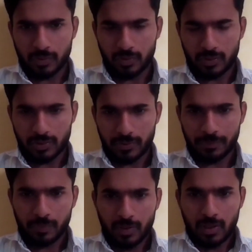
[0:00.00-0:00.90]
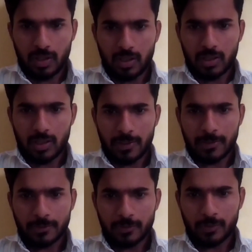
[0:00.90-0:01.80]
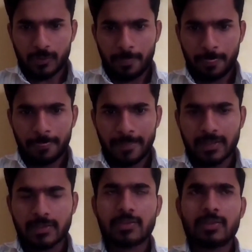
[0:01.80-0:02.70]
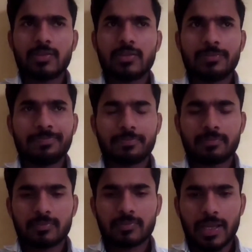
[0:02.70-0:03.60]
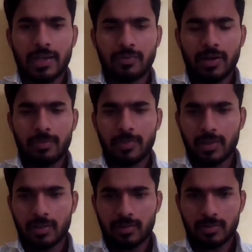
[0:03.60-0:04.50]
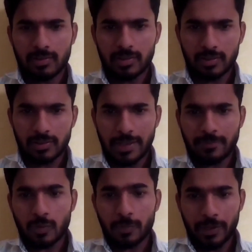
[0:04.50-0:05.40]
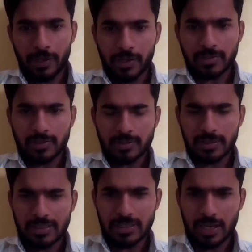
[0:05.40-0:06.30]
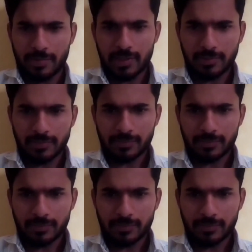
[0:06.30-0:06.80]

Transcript: Good. So next, can you tell me the types of inheritance in Java?